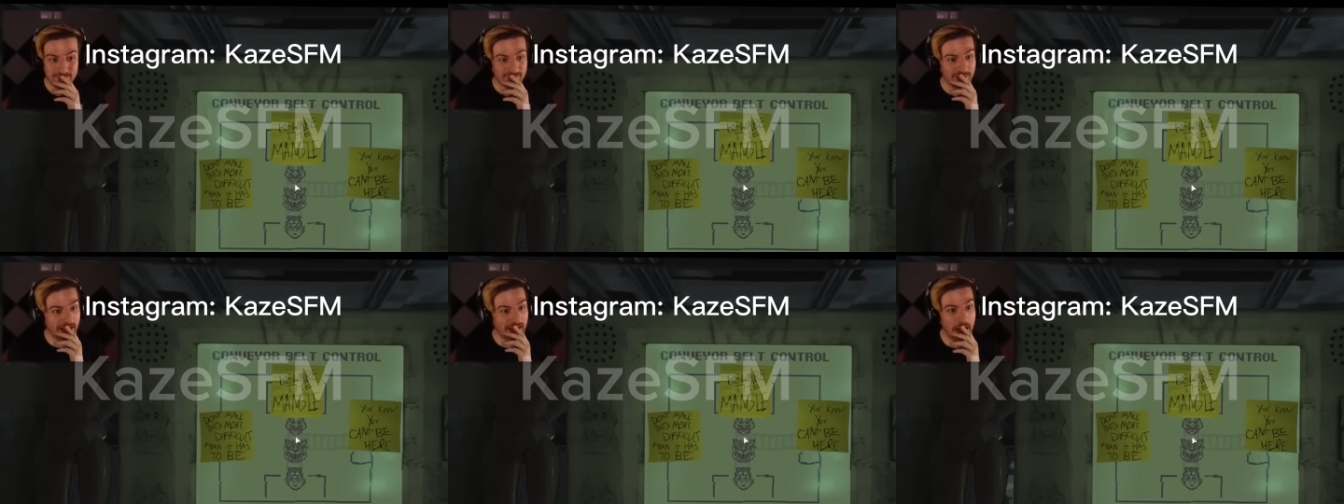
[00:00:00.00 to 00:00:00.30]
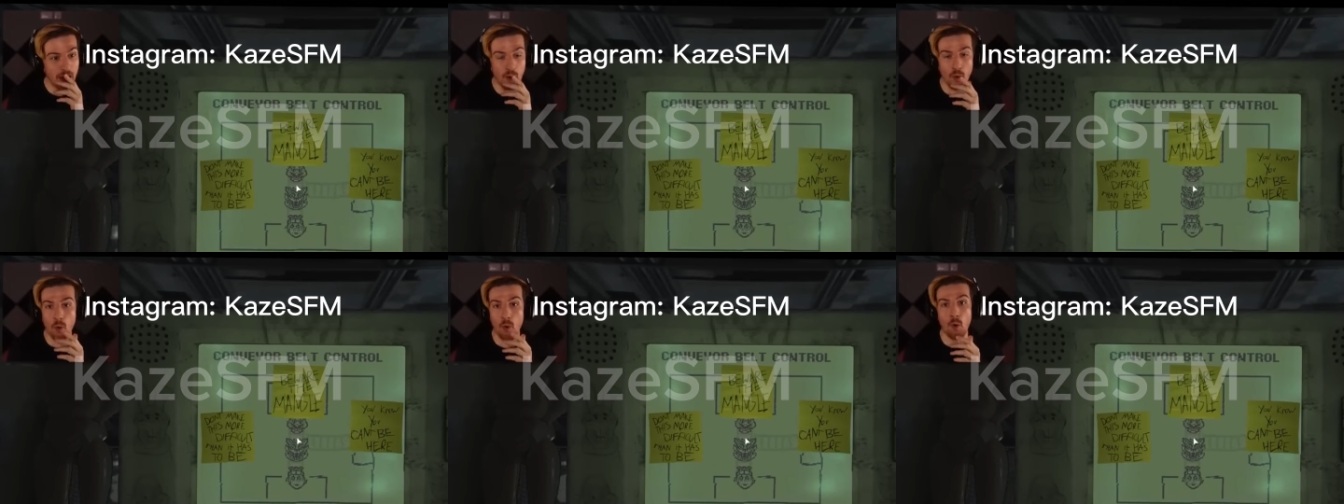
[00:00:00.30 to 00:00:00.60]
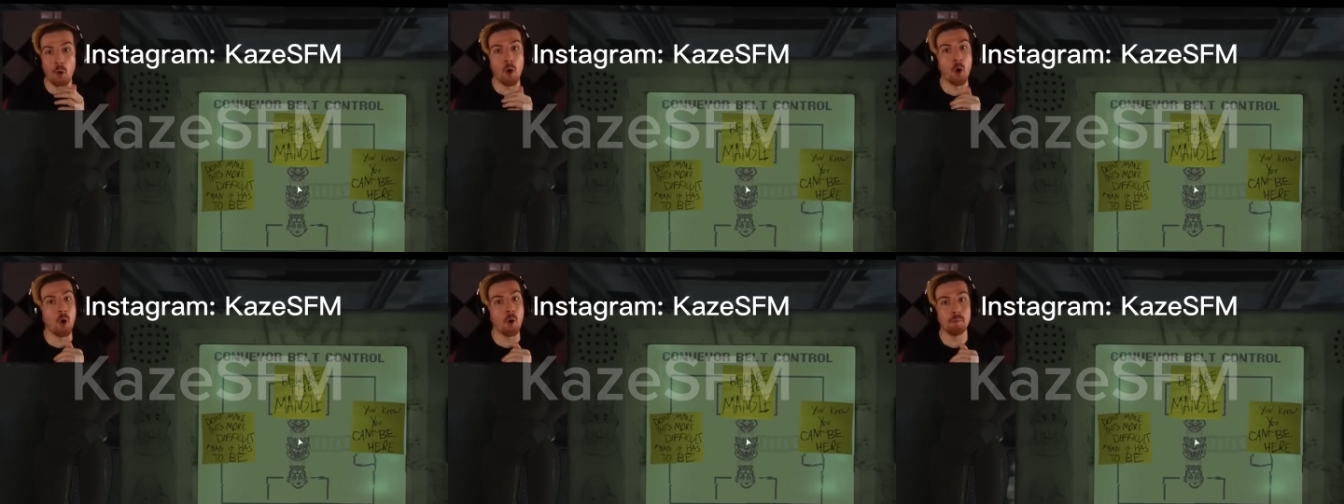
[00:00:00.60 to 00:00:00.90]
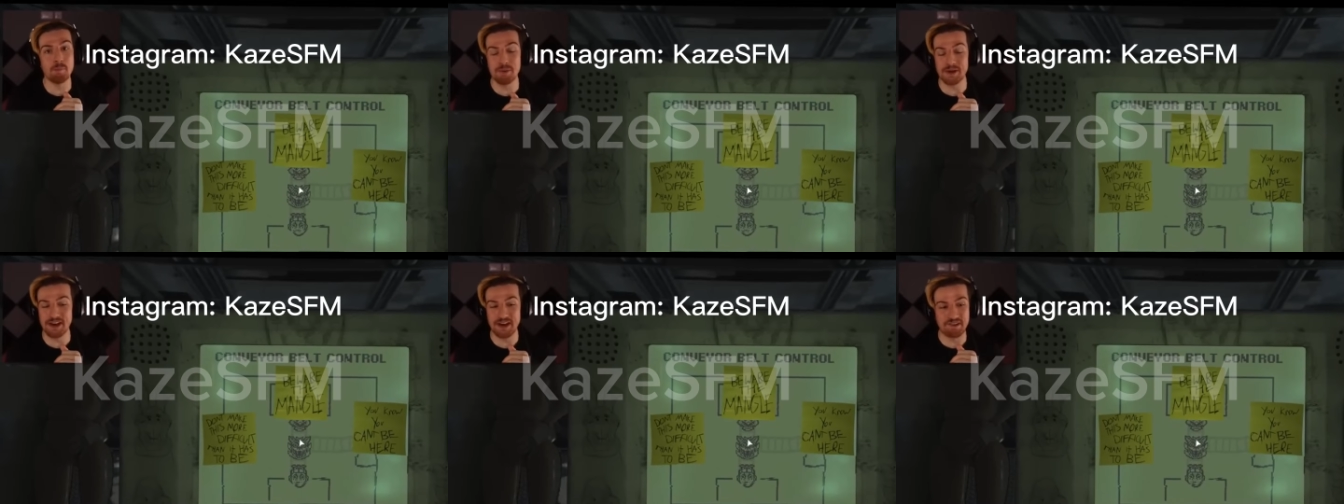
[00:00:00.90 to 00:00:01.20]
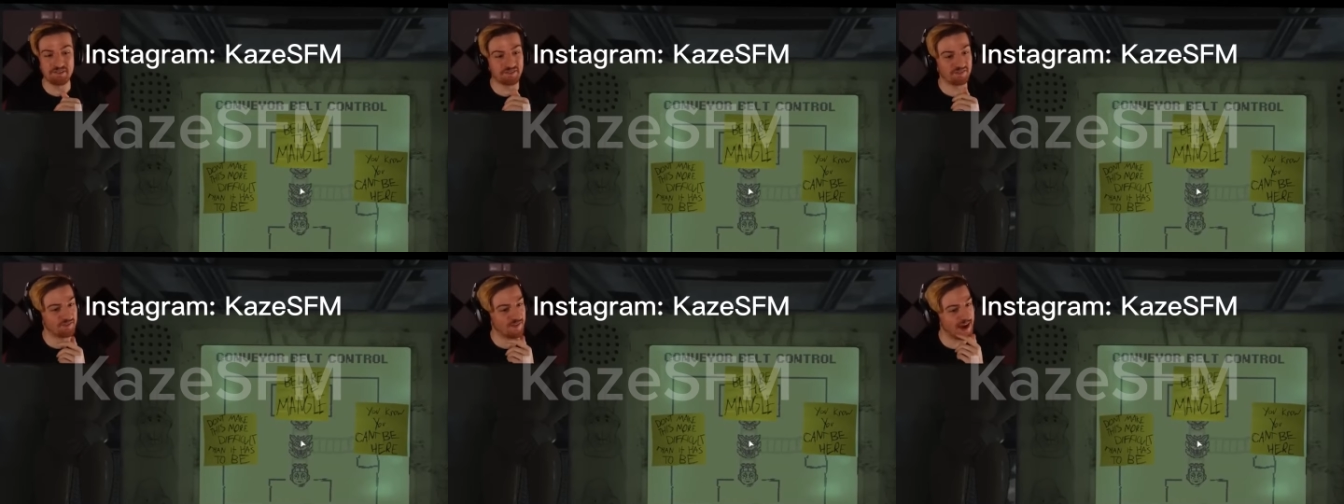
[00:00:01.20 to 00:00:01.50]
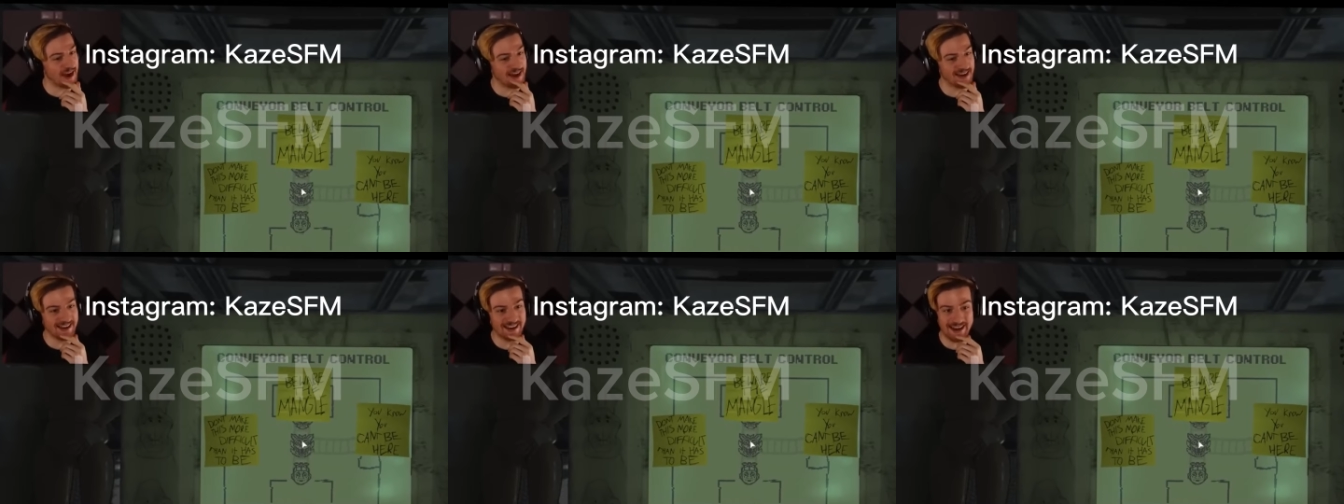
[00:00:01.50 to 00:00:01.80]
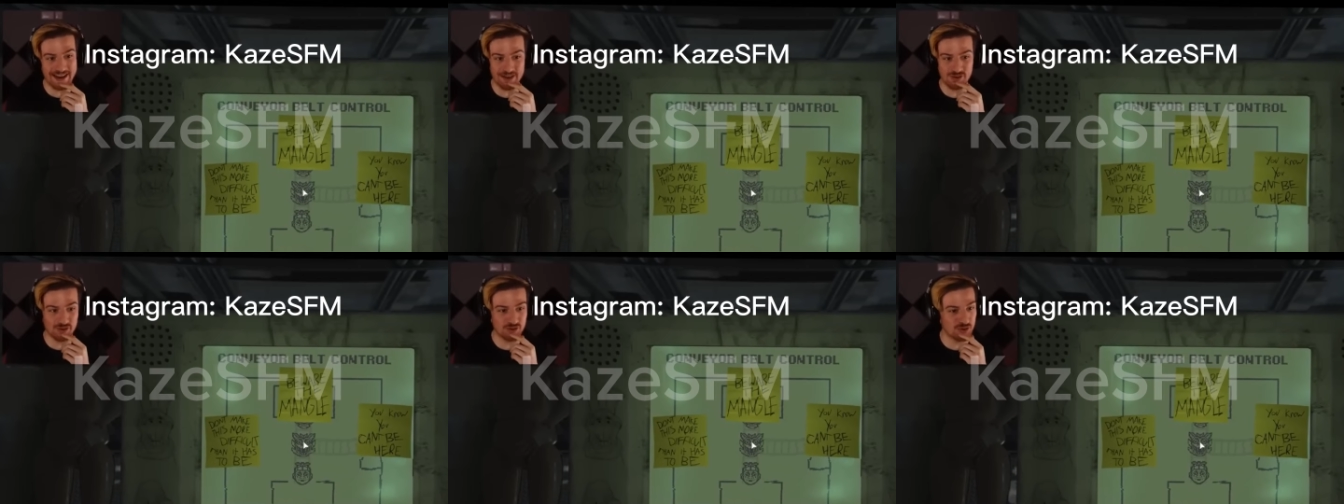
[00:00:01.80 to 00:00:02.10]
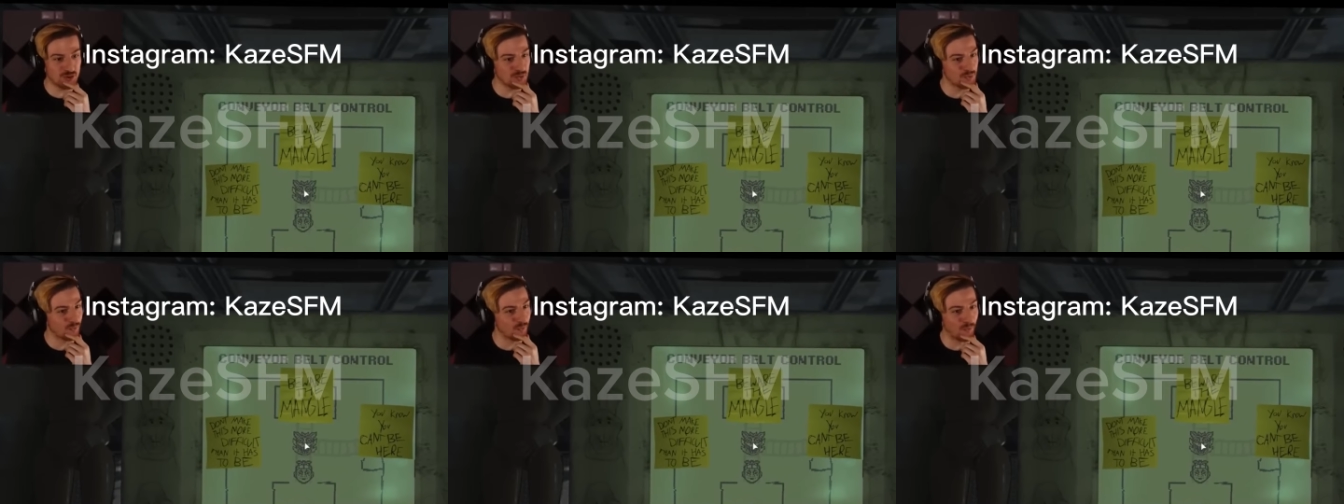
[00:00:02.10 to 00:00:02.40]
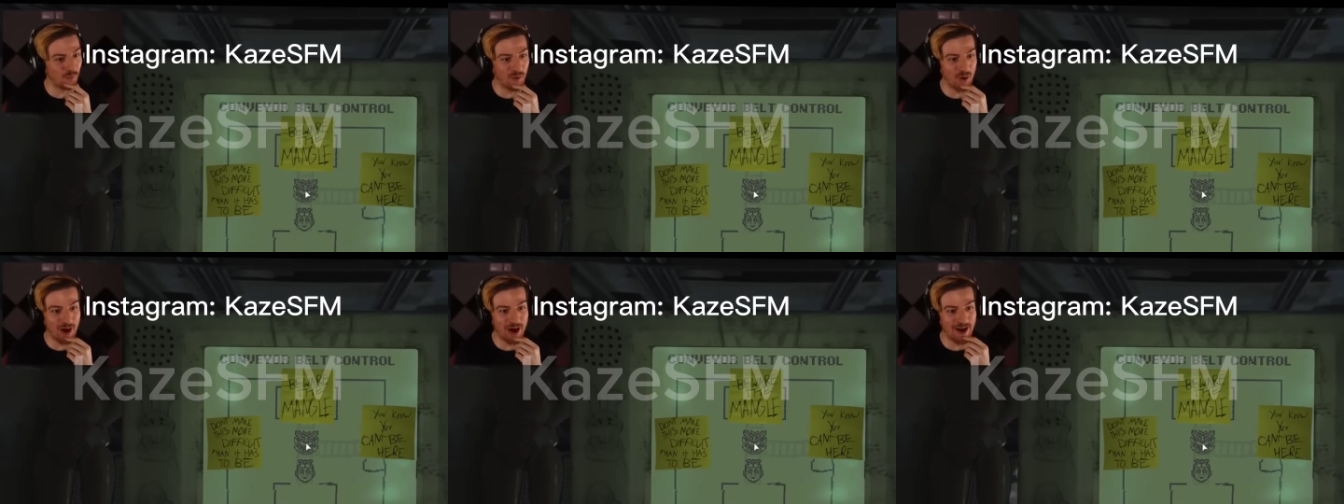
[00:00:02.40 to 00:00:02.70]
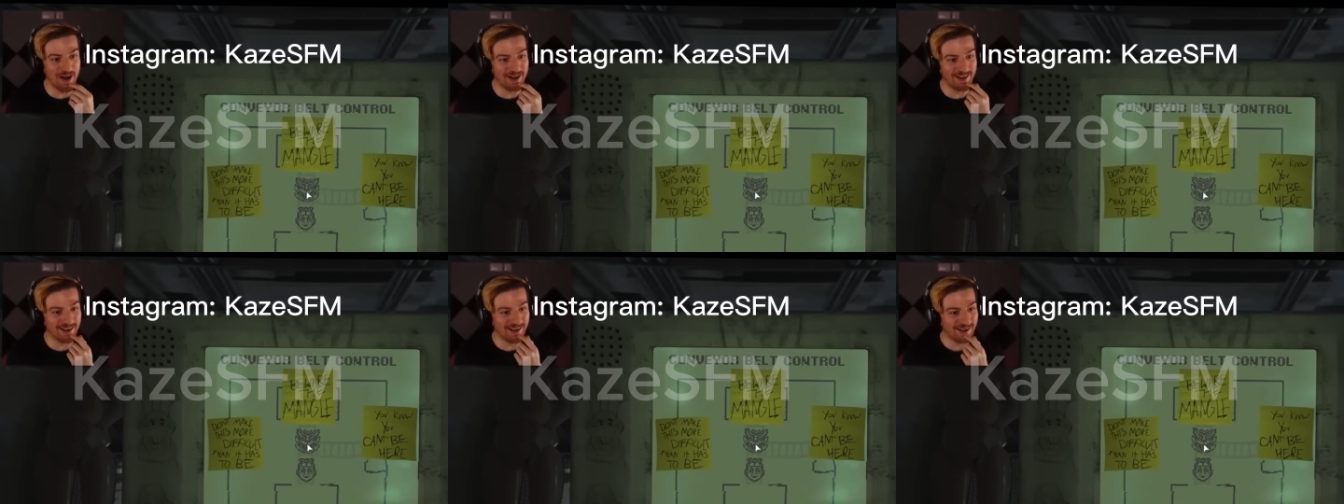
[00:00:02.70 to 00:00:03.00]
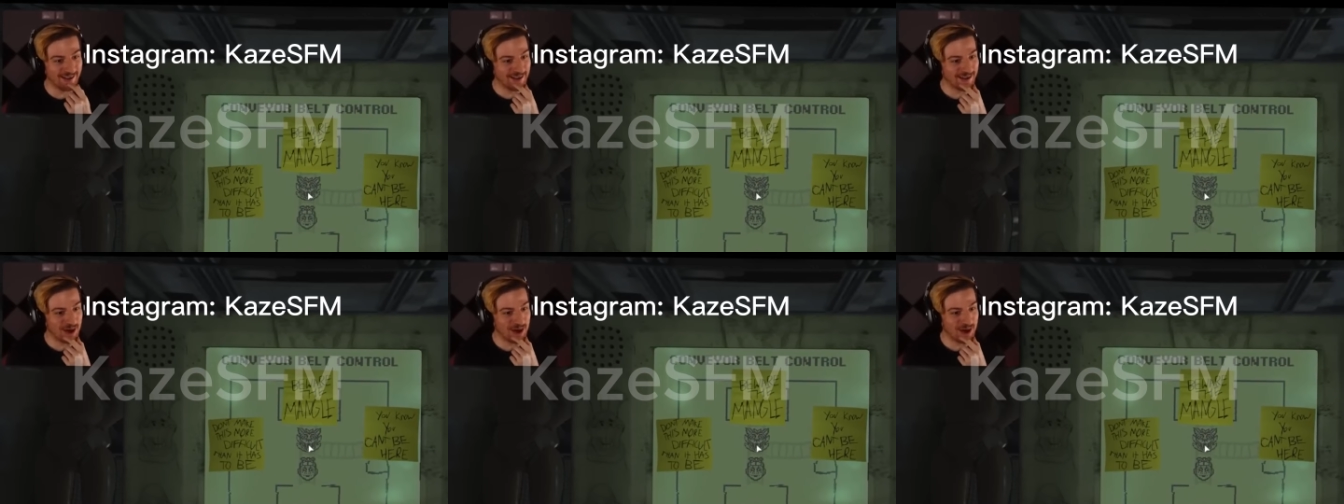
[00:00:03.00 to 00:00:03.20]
They're all being fed into one